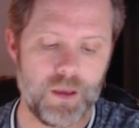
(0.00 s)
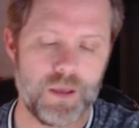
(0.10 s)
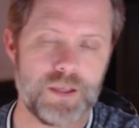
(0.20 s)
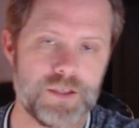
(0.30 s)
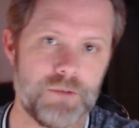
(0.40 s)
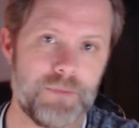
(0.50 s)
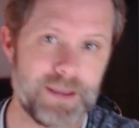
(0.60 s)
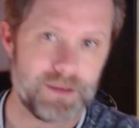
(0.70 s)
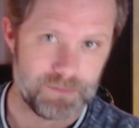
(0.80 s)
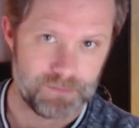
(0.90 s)
So
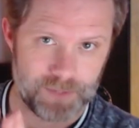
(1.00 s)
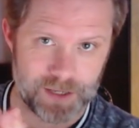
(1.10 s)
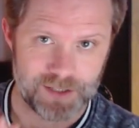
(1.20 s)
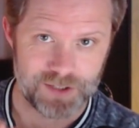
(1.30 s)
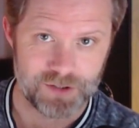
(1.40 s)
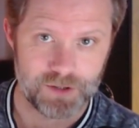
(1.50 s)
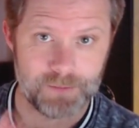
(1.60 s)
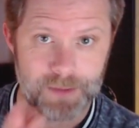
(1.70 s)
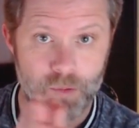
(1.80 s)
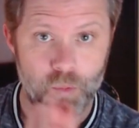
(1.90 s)
my my concern
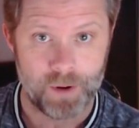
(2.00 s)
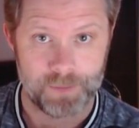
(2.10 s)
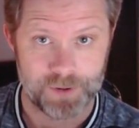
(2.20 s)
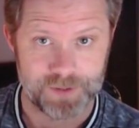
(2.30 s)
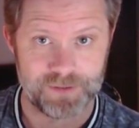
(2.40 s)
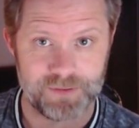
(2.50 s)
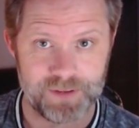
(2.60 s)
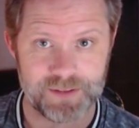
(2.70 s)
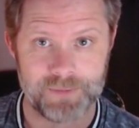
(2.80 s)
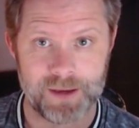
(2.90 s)
about what a person
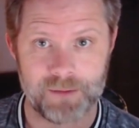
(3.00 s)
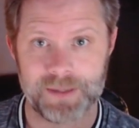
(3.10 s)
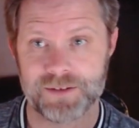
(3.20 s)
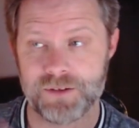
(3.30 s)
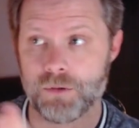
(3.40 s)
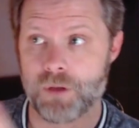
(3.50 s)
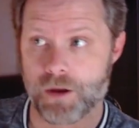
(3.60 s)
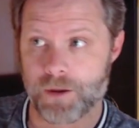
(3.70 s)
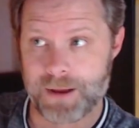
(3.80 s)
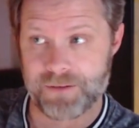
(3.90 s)
thinks about me is no
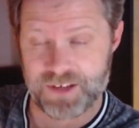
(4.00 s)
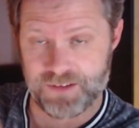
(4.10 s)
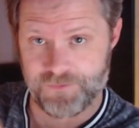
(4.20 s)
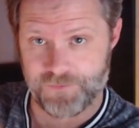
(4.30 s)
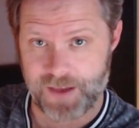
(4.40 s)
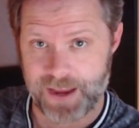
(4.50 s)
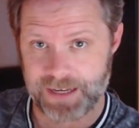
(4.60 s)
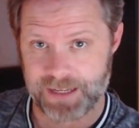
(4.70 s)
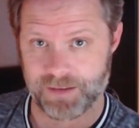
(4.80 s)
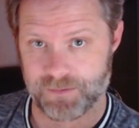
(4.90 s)
longer about
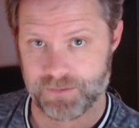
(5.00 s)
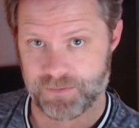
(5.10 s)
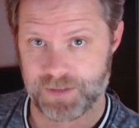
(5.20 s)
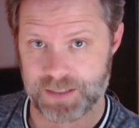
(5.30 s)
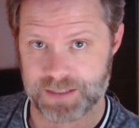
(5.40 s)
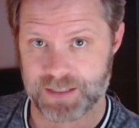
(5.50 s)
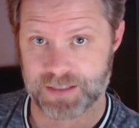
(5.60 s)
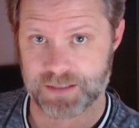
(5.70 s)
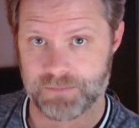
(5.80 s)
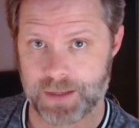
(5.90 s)
defining these
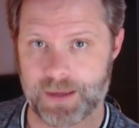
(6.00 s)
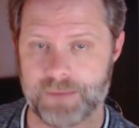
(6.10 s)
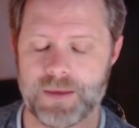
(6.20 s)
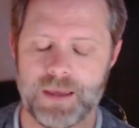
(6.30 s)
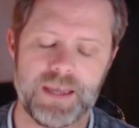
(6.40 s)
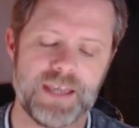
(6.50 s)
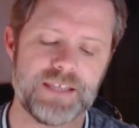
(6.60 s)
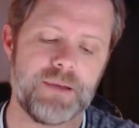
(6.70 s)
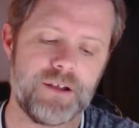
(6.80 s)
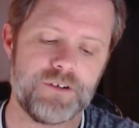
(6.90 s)
things in my life. It's
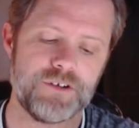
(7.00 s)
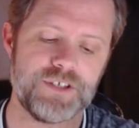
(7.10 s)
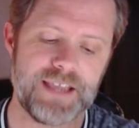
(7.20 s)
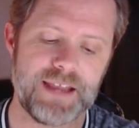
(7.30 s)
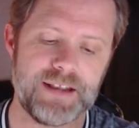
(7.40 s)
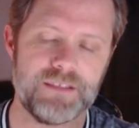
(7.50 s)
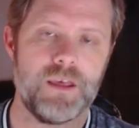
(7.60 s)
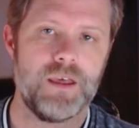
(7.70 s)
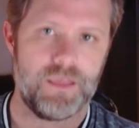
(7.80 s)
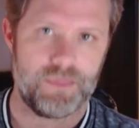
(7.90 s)
about understanding
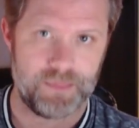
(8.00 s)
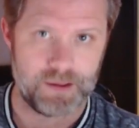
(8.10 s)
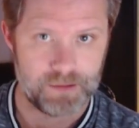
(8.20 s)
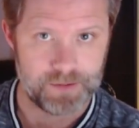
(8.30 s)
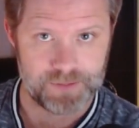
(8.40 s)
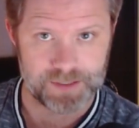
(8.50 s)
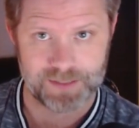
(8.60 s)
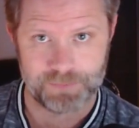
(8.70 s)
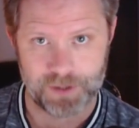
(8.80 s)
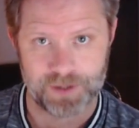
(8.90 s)
their lived
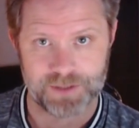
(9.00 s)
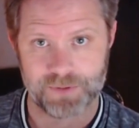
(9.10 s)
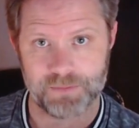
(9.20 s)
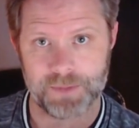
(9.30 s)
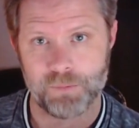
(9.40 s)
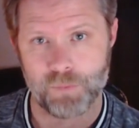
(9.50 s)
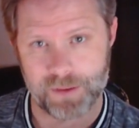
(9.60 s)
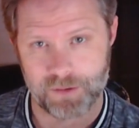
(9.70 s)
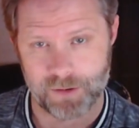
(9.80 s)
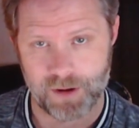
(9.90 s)
experience with me and
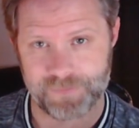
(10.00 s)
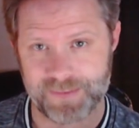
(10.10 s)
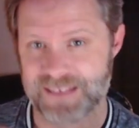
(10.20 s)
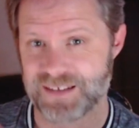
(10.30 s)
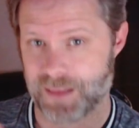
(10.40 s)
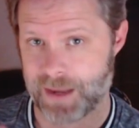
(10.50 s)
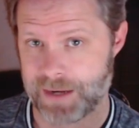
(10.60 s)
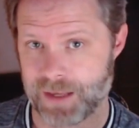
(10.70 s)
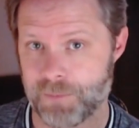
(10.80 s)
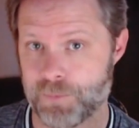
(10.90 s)
whether or not that's
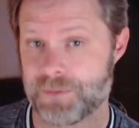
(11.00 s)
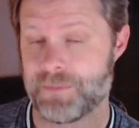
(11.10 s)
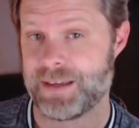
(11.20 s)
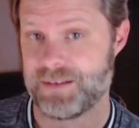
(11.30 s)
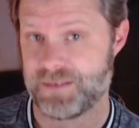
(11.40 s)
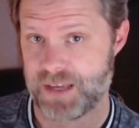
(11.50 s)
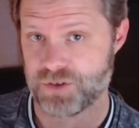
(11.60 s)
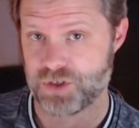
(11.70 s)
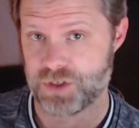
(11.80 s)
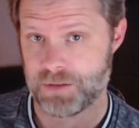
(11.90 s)
lining up with my
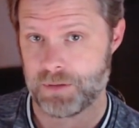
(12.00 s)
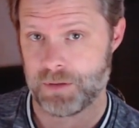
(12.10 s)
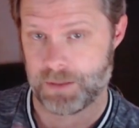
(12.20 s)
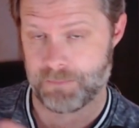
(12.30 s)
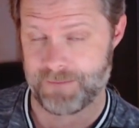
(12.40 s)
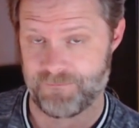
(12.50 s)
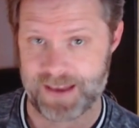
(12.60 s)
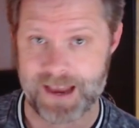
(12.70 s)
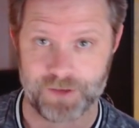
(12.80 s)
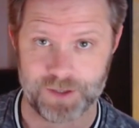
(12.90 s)
intention and my
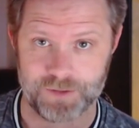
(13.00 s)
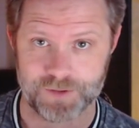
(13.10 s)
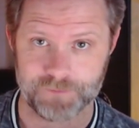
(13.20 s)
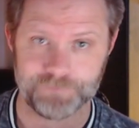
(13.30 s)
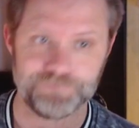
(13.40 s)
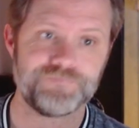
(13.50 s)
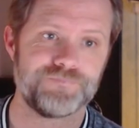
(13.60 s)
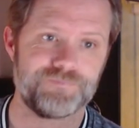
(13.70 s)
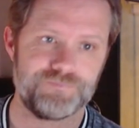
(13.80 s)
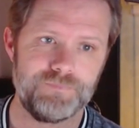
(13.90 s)
values.
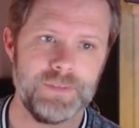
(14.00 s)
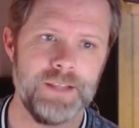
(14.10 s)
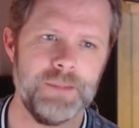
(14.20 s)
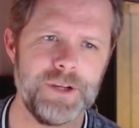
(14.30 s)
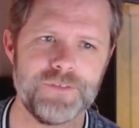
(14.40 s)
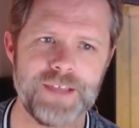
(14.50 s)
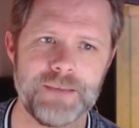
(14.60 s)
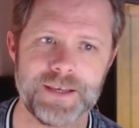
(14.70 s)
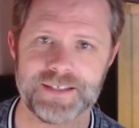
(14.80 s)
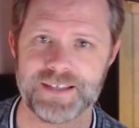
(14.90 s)
Let me know if that
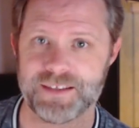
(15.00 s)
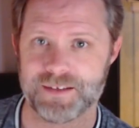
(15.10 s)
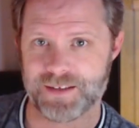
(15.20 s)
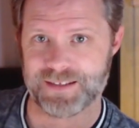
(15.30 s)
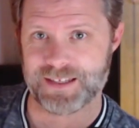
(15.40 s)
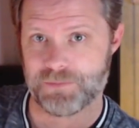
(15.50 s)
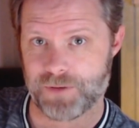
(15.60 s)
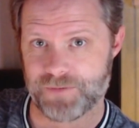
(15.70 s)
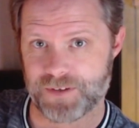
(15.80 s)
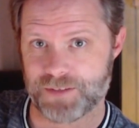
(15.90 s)
makes sense because that's more
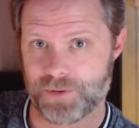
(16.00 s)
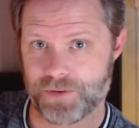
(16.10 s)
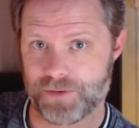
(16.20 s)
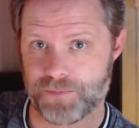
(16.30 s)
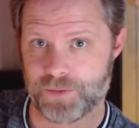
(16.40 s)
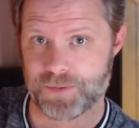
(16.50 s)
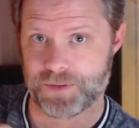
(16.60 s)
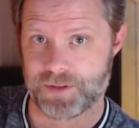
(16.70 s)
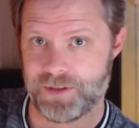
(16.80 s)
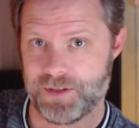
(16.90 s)
of a spur of the
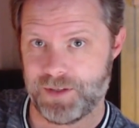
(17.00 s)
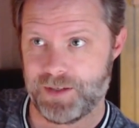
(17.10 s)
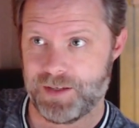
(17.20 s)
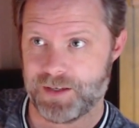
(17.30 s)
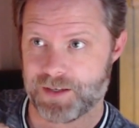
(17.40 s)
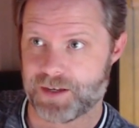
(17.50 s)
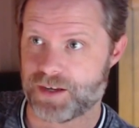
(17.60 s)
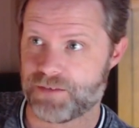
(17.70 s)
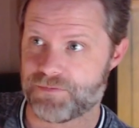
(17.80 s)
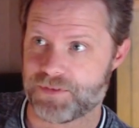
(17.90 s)
moment
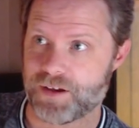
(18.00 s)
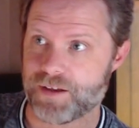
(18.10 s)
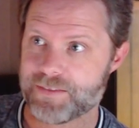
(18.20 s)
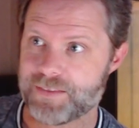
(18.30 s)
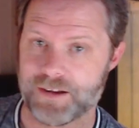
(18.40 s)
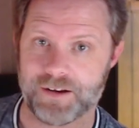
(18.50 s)
kind of thought there.